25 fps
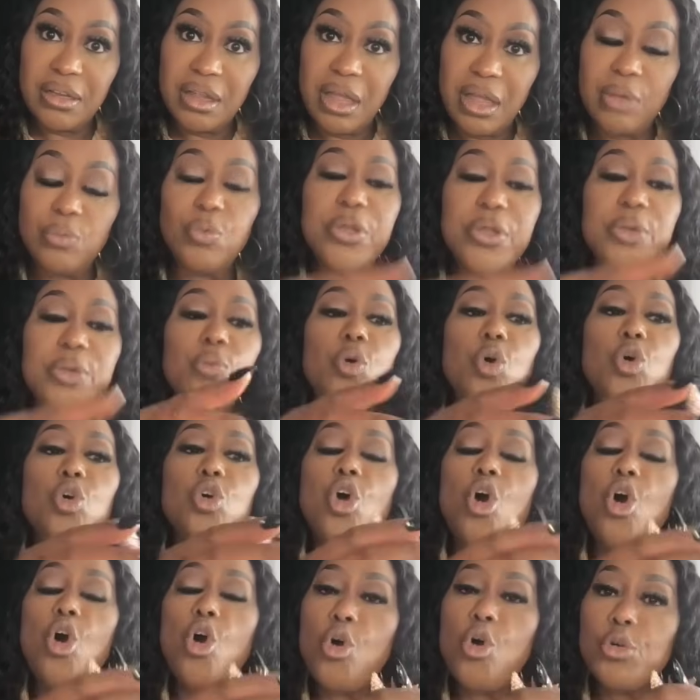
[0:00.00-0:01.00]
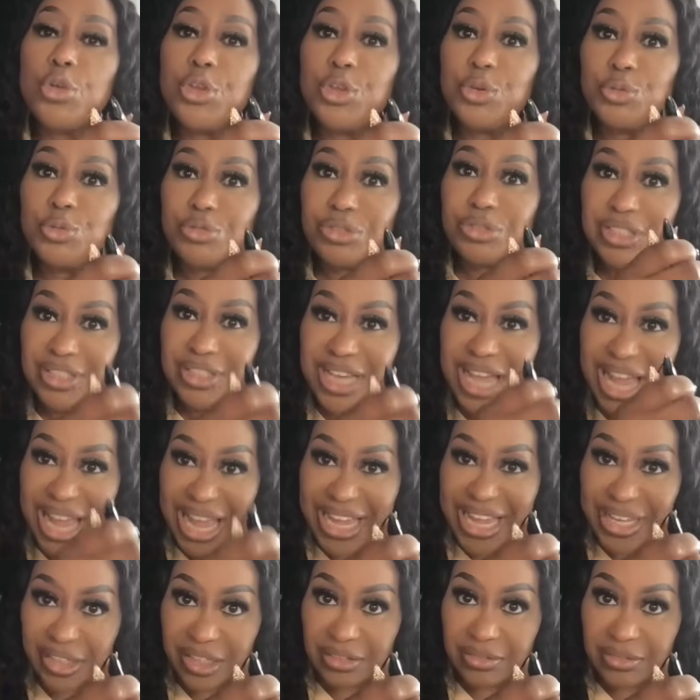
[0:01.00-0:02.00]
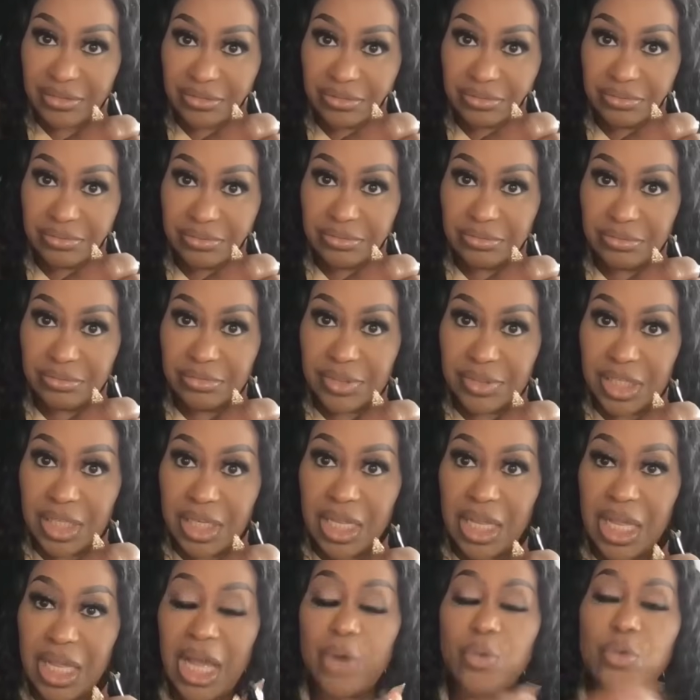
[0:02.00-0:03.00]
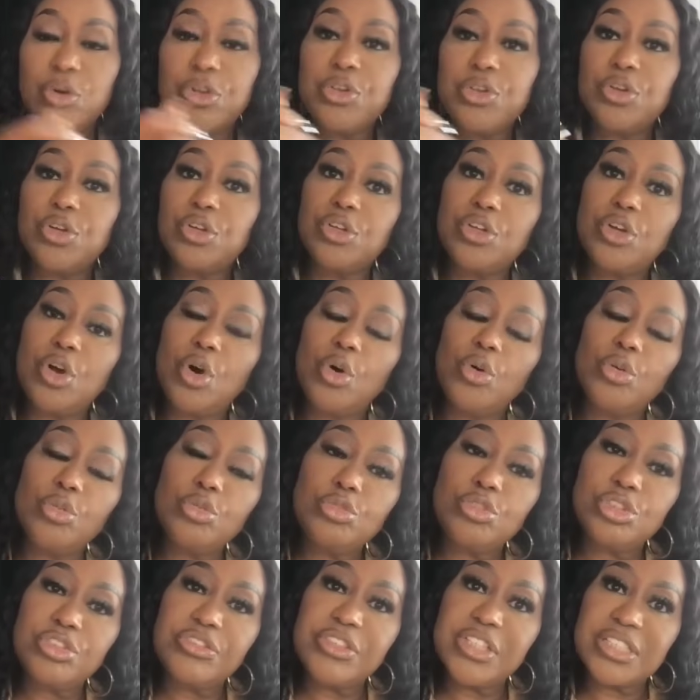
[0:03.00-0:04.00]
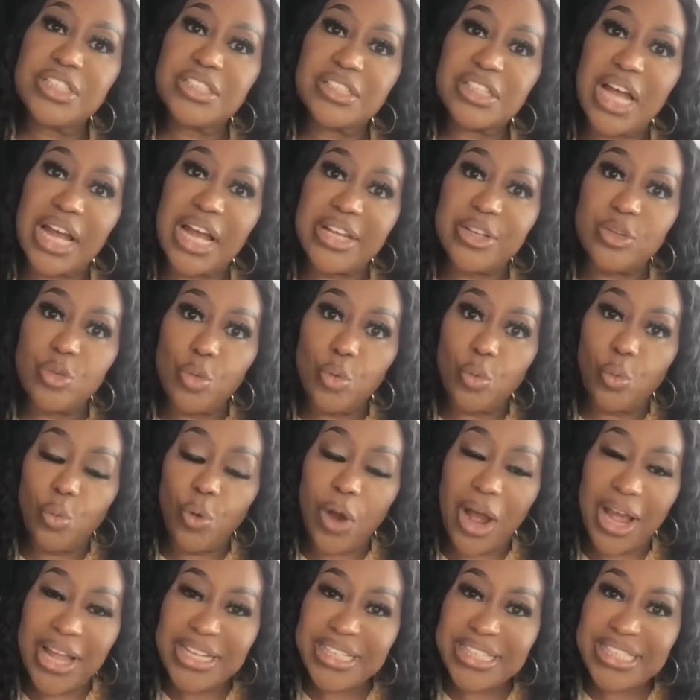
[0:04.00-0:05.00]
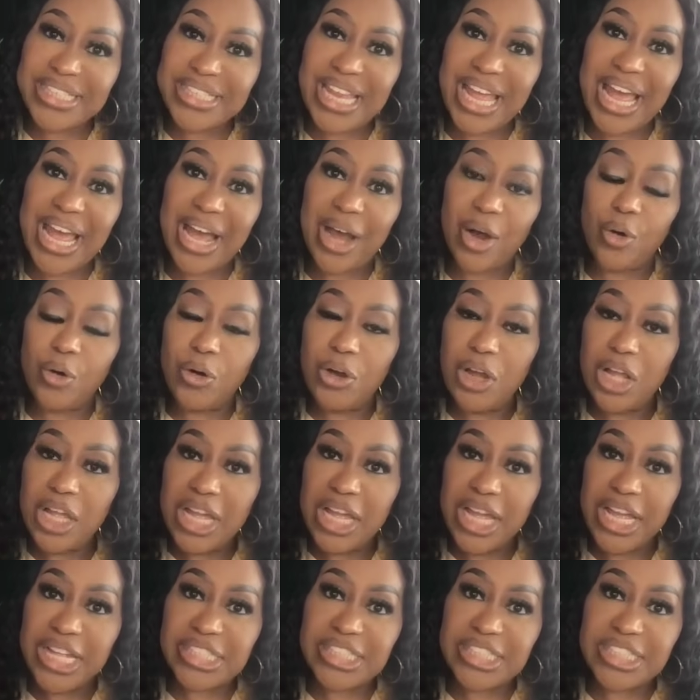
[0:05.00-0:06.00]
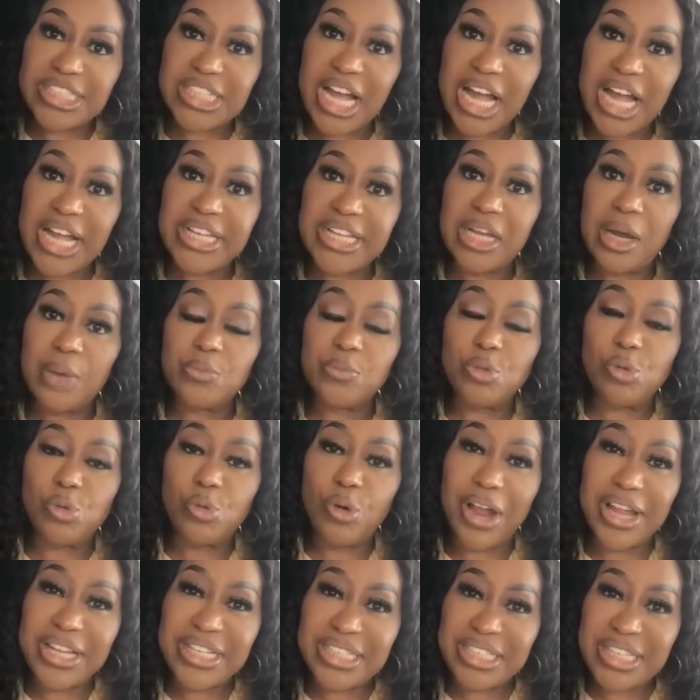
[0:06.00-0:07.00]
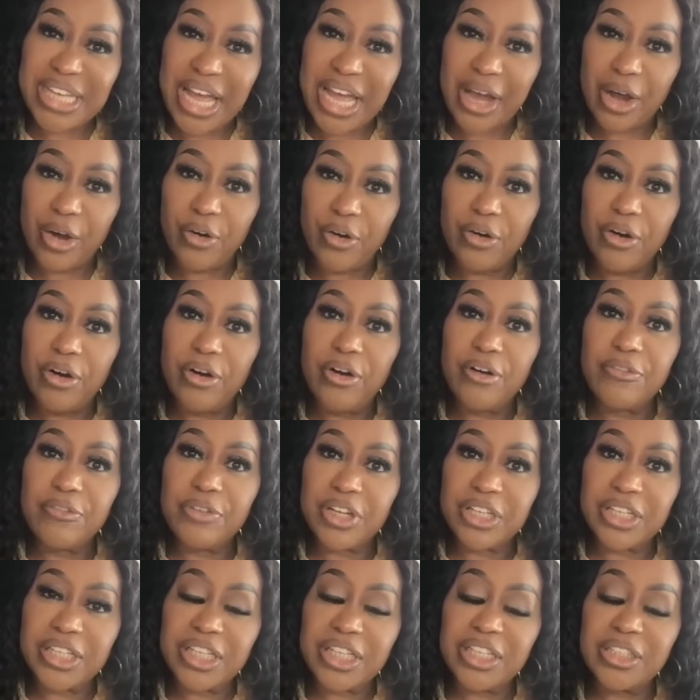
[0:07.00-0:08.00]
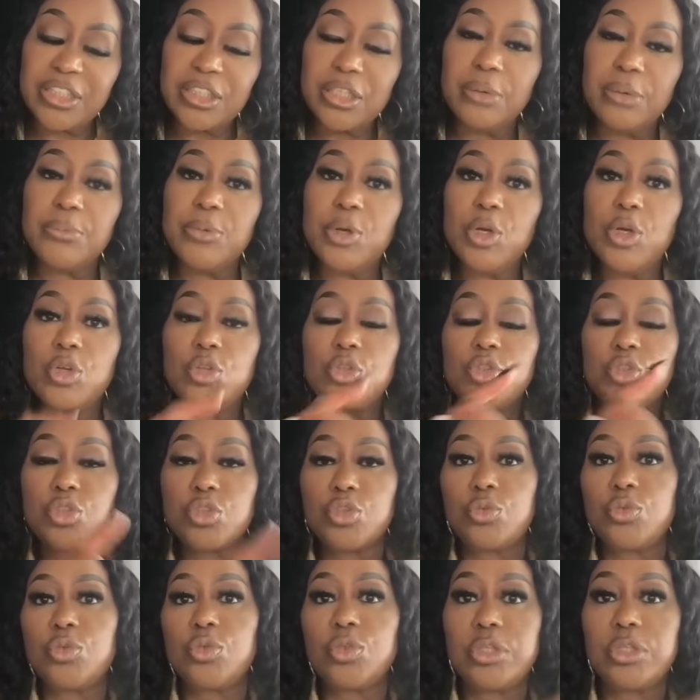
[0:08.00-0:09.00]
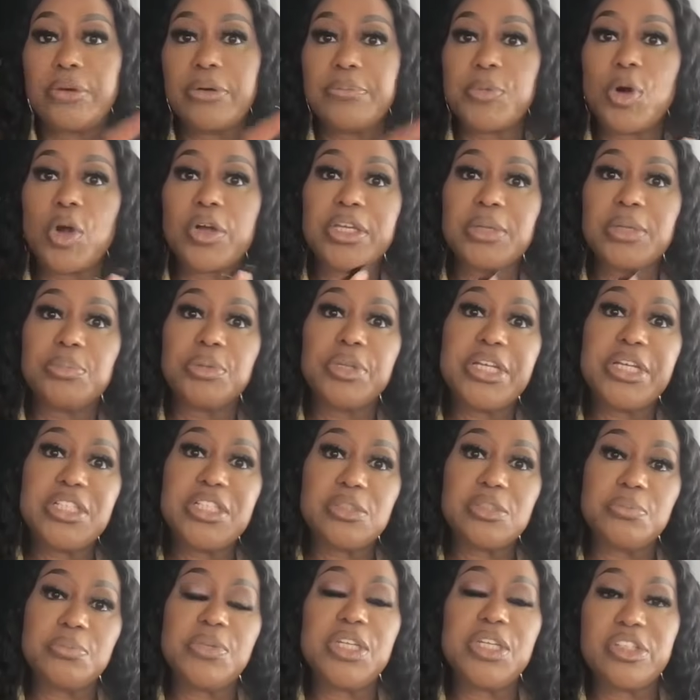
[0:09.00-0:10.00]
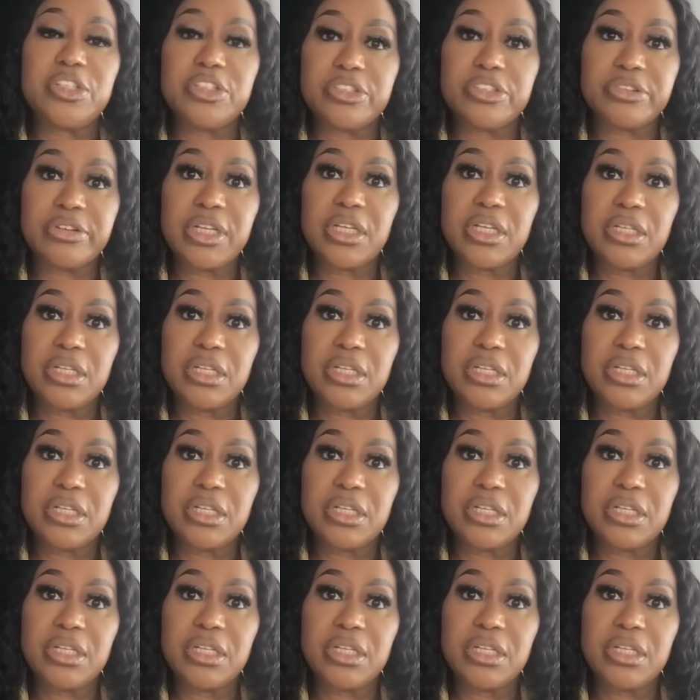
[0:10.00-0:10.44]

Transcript: and we will call you today. I want you to go to the site right now and sign up right now for Kingdom School of Marketplace Ministry.